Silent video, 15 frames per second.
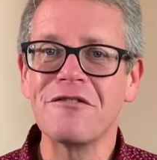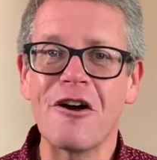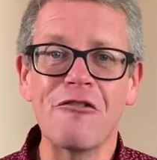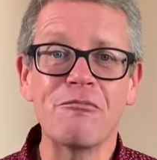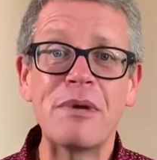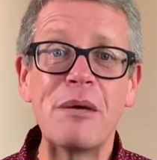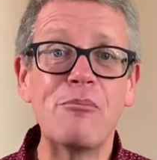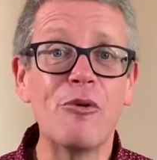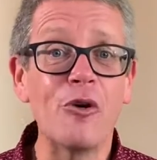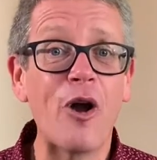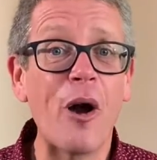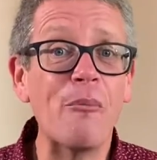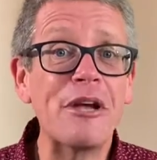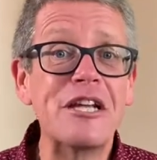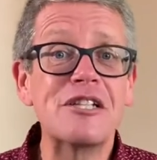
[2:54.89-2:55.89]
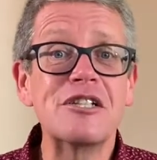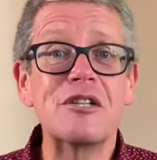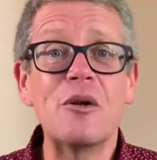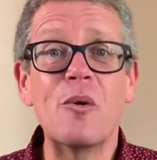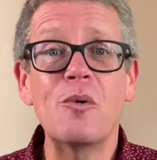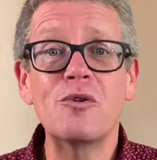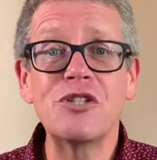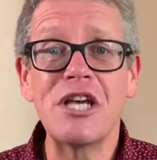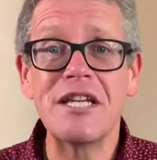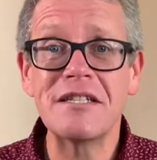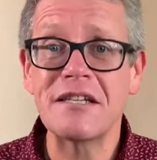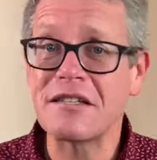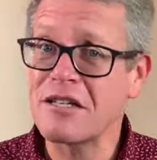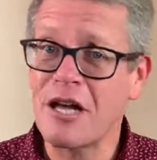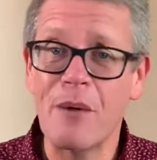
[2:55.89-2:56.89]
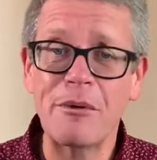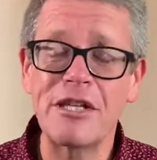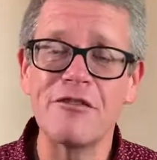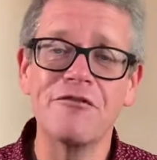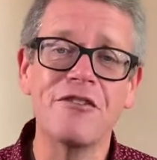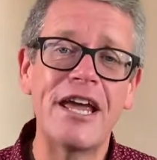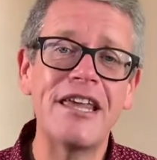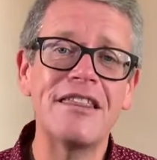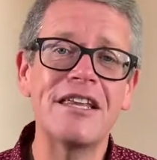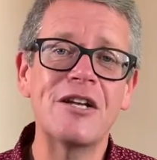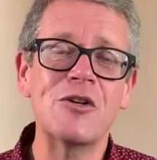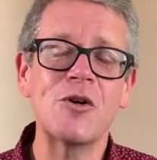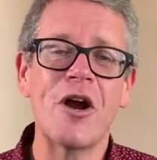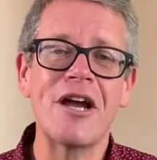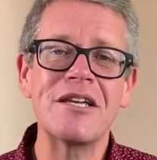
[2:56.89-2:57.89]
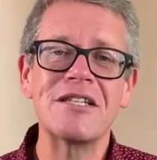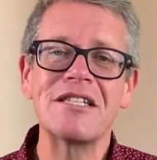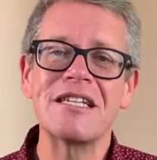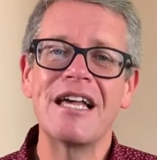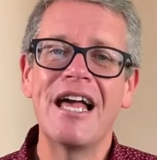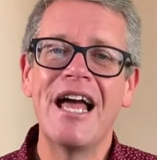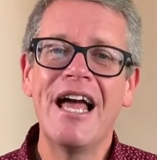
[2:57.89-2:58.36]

of people coming to know Jesus and coming to faith in Christ.